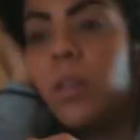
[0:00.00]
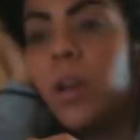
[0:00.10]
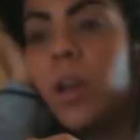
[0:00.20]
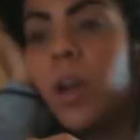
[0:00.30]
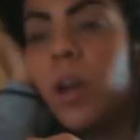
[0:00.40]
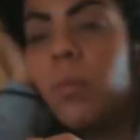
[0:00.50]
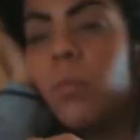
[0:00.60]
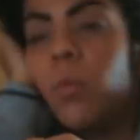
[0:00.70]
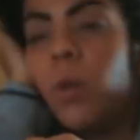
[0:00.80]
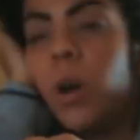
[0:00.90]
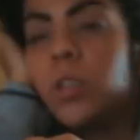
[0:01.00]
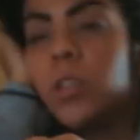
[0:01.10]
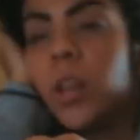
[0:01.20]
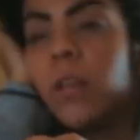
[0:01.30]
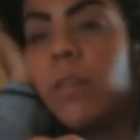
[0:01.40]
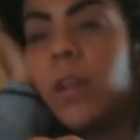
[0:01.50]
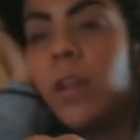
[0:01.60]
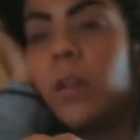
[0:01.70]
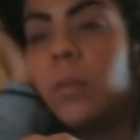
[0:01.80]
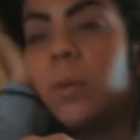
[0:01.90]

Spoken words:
yet I'm watching the video